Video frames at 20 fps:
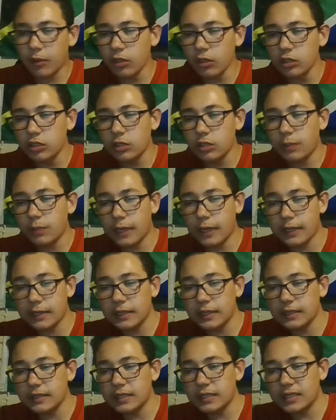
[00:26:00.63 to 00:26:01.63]
going to back
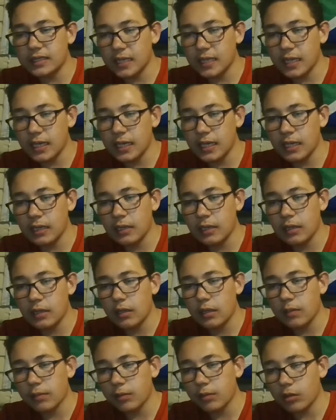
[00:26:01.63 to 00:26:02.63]
the City,
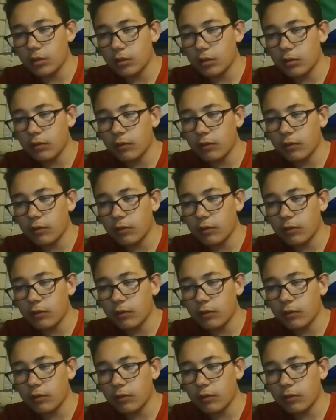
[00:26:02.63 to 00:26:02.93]
going